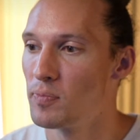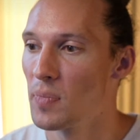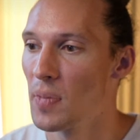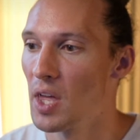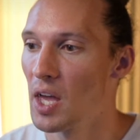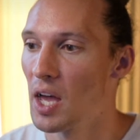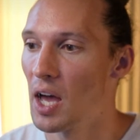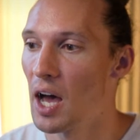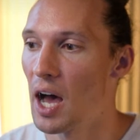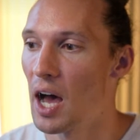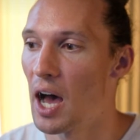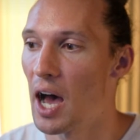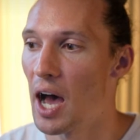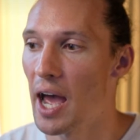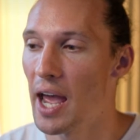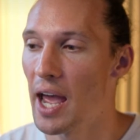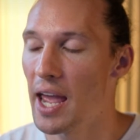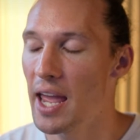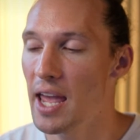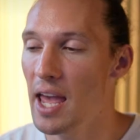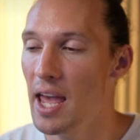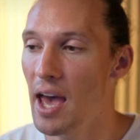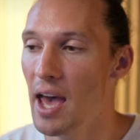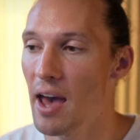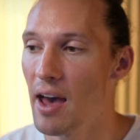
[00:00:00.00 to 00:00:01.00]
I
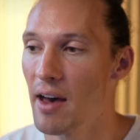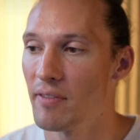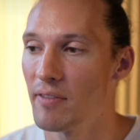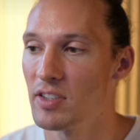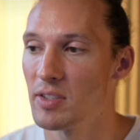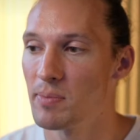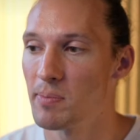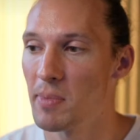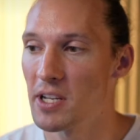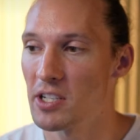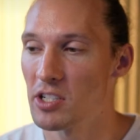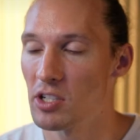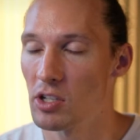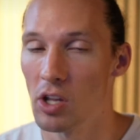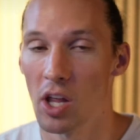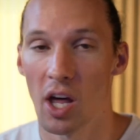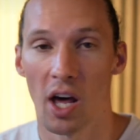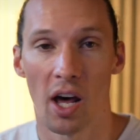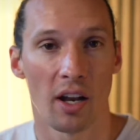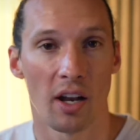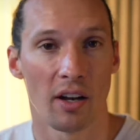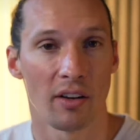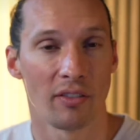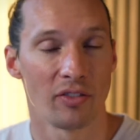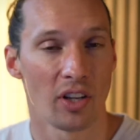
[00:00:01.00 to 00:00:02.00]
have spent a
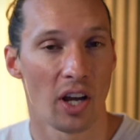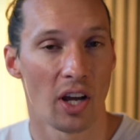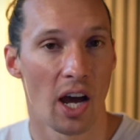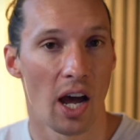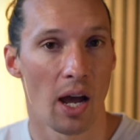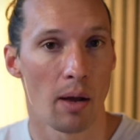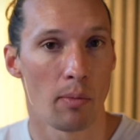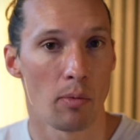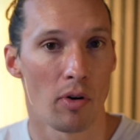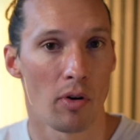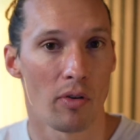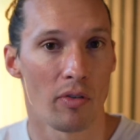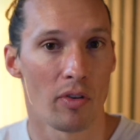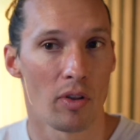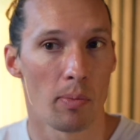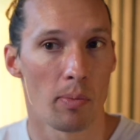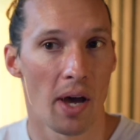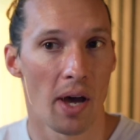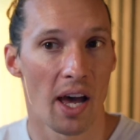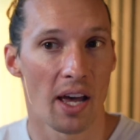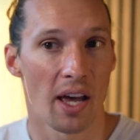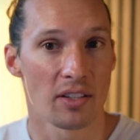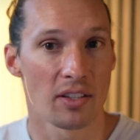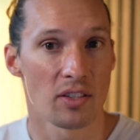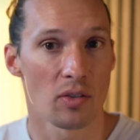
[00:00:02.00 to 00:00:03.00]
lot of time over the
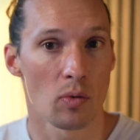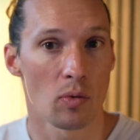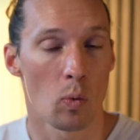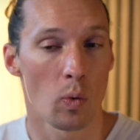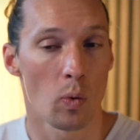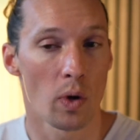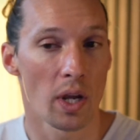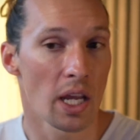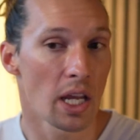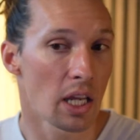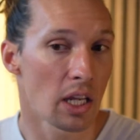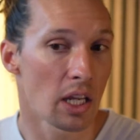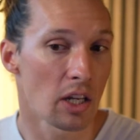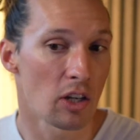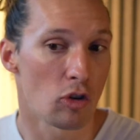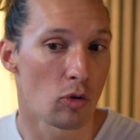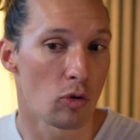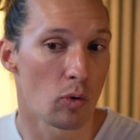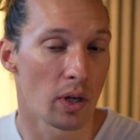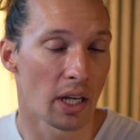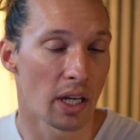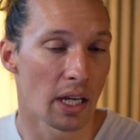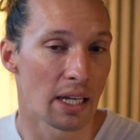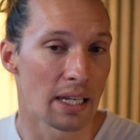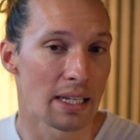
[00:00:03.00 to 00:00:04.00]
past week
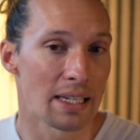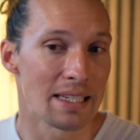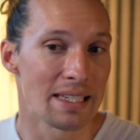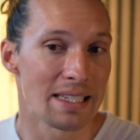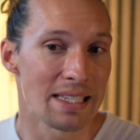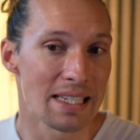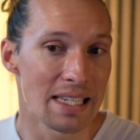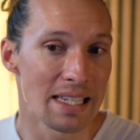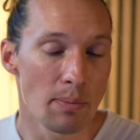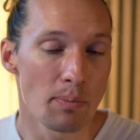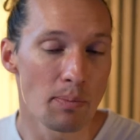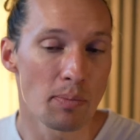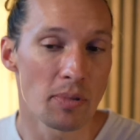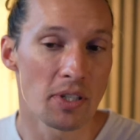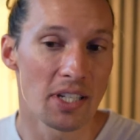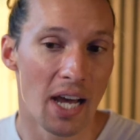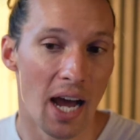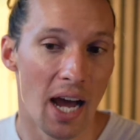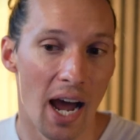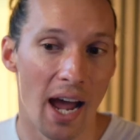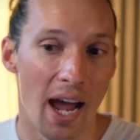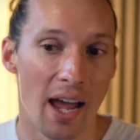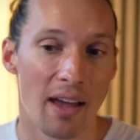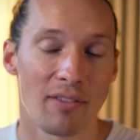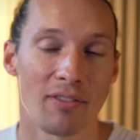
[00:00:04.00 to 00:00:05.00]
doing a deep
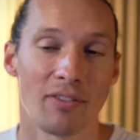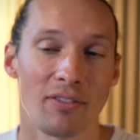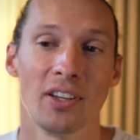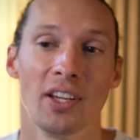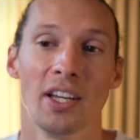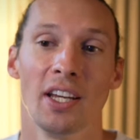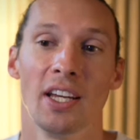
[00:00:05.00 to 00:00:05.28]
dive